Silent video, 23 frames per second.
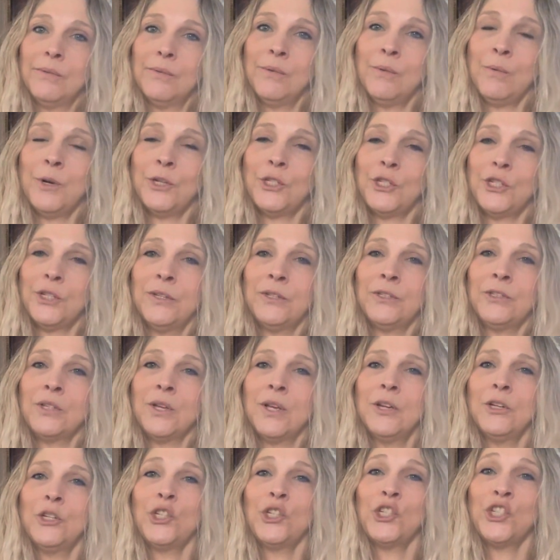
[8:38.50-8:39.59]
which is
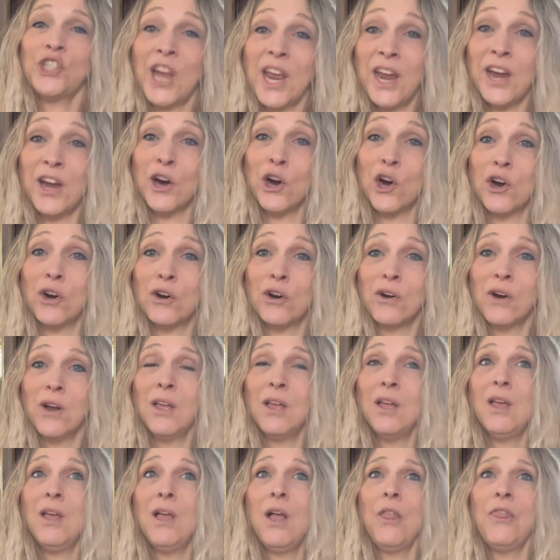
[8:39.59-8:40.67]
share
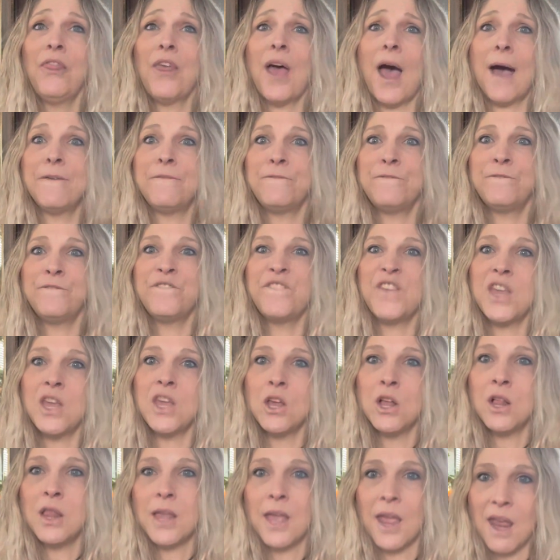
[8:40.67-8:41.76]
that
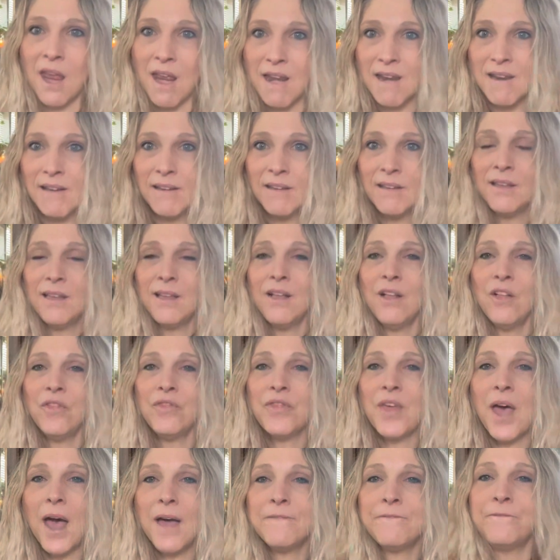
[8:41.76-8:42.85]
feeling,
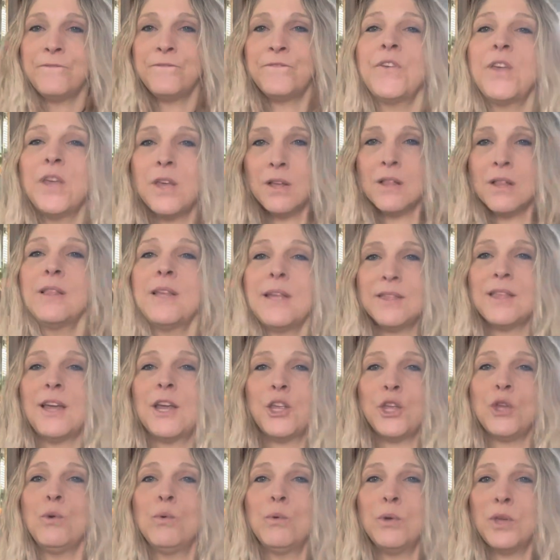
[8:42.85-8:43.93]
that feeling that
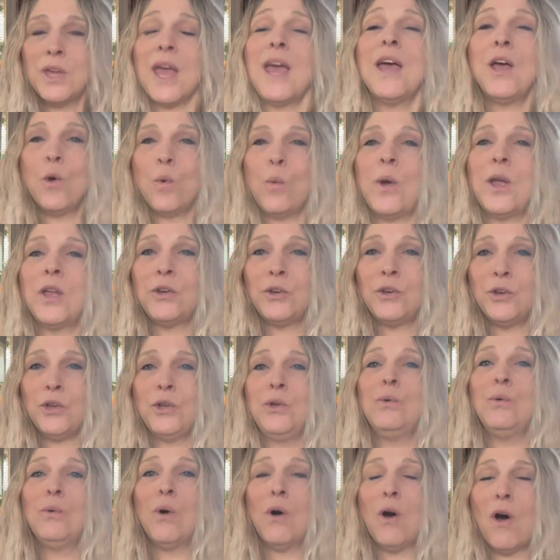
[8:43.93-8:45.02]
you get when
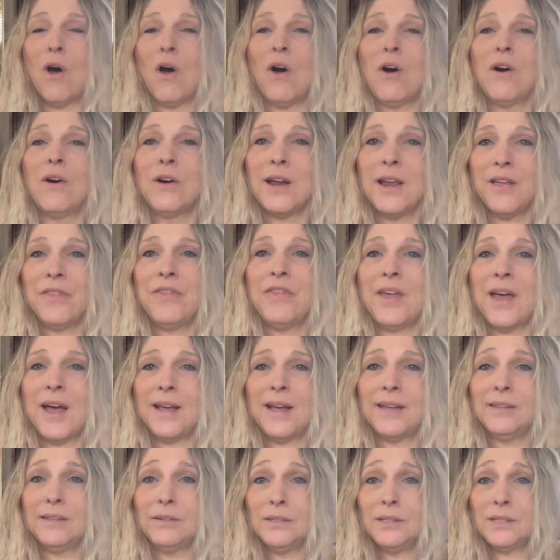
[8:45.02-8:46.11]
you are in
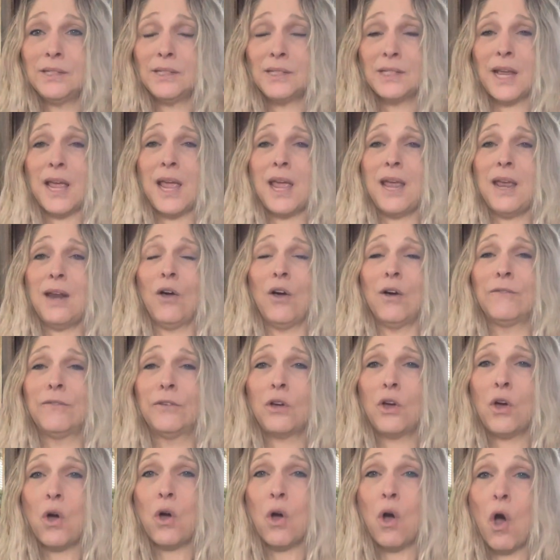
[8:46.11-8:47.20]
that state of
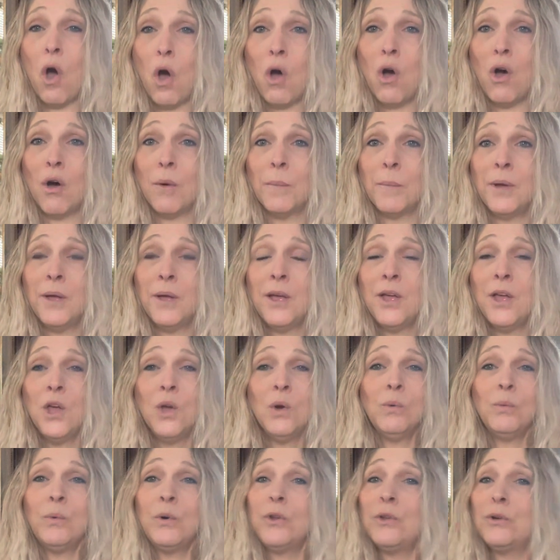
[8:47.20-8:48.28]
calm,
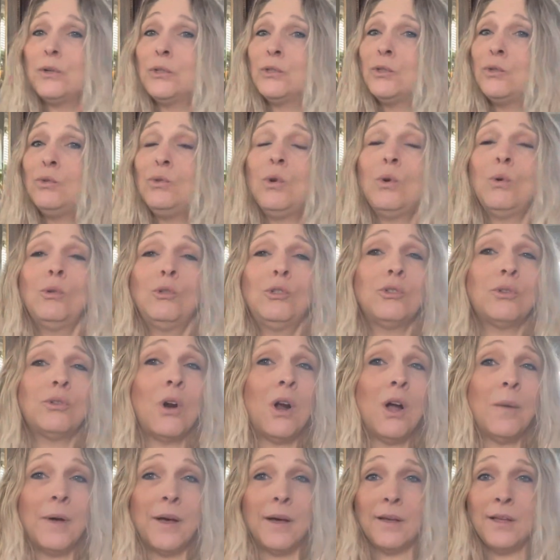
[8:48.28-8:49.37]
where there's no
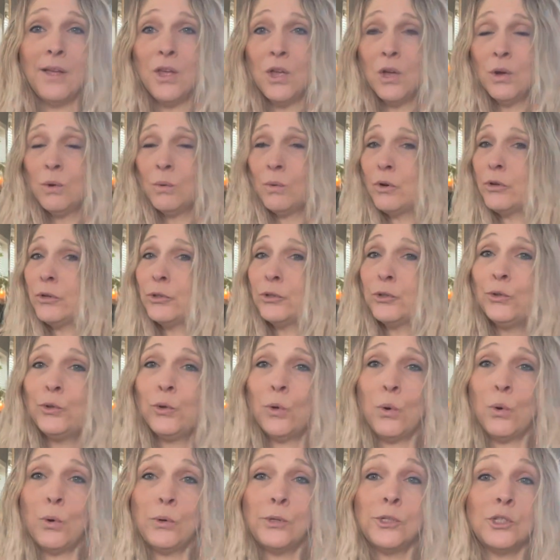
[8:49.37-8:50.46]
drama, where there's
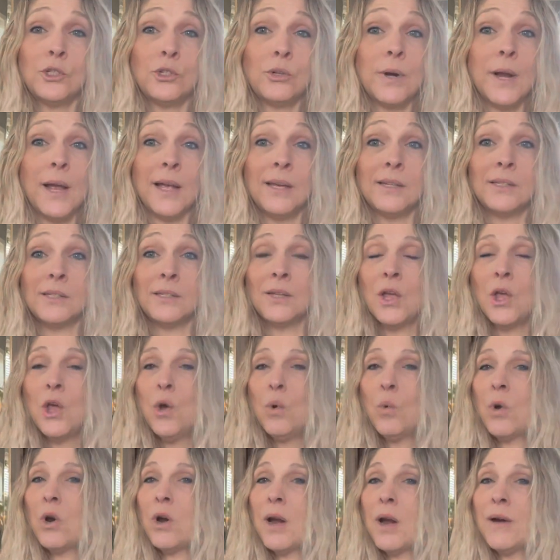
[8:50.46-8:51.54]
no stress,
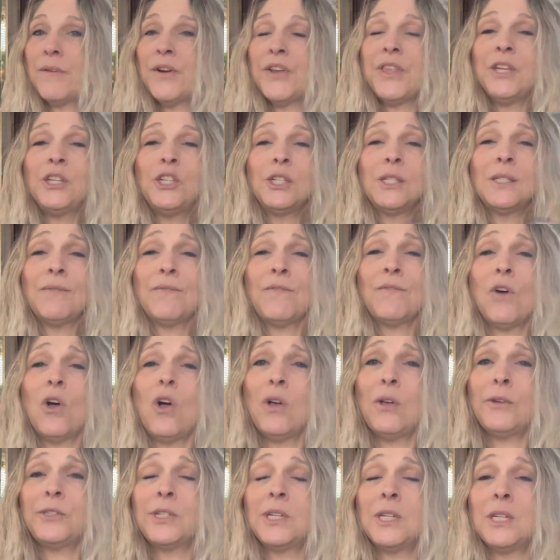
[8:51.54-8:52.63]
where everything just
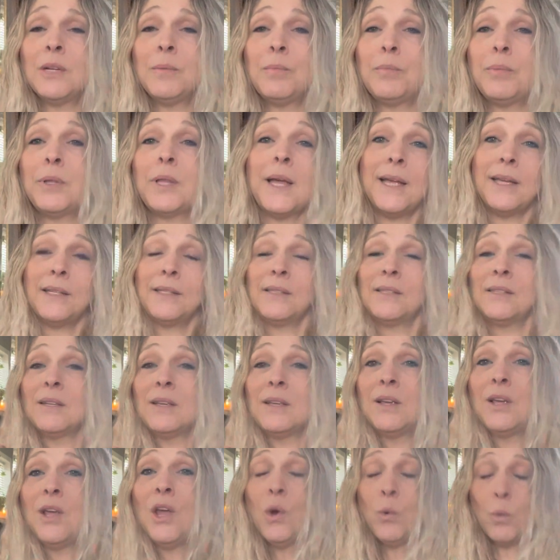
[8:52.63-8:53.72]
falls into place,
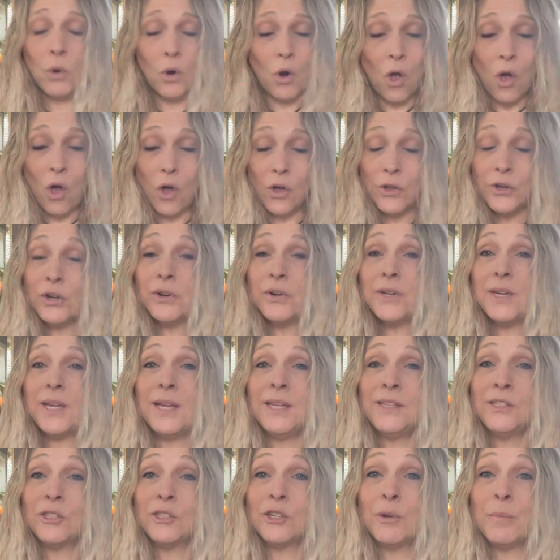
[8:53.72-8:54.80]
where all your
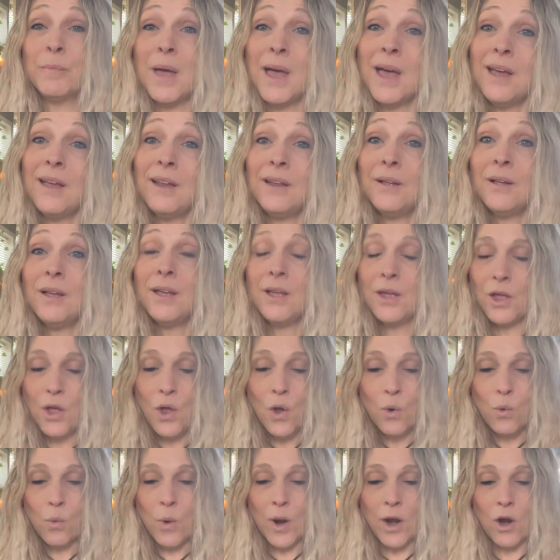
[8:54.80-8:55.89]
needs are met,
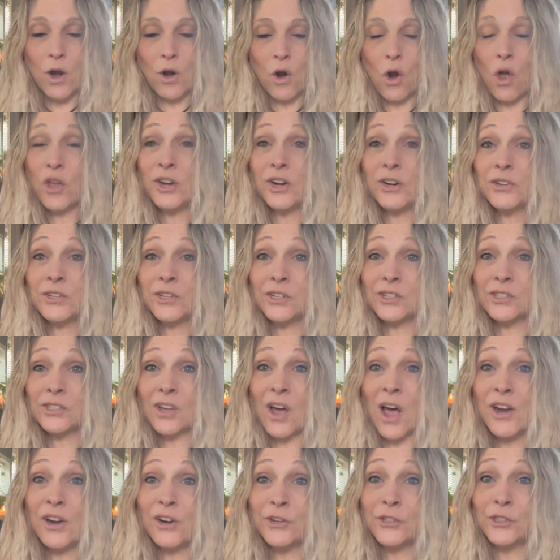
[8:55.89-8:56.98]
where all your
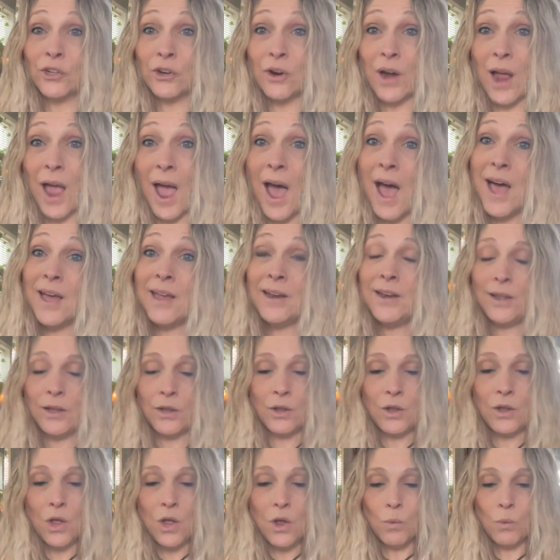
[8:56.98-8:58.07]
desires are had,
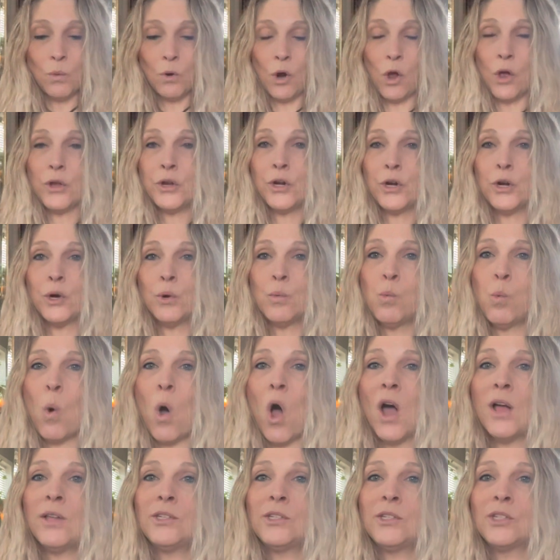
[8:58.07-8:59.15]
where all your
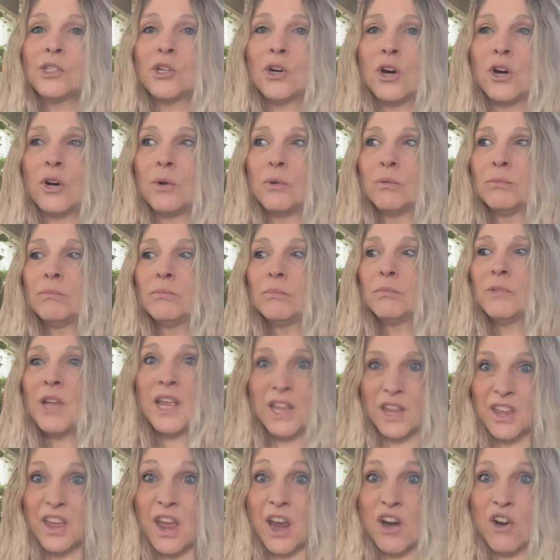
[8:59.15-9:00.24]
wants are
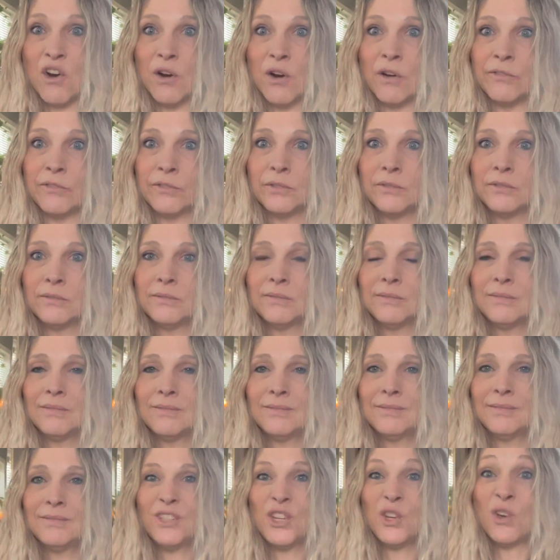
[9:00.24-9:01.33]
taken care of.
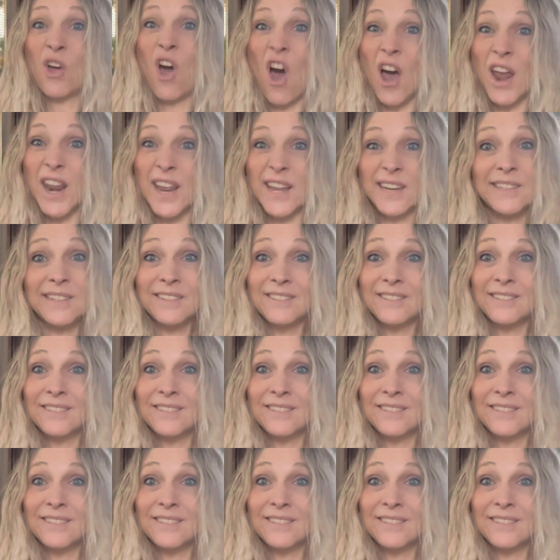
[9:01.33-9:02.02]
You got it.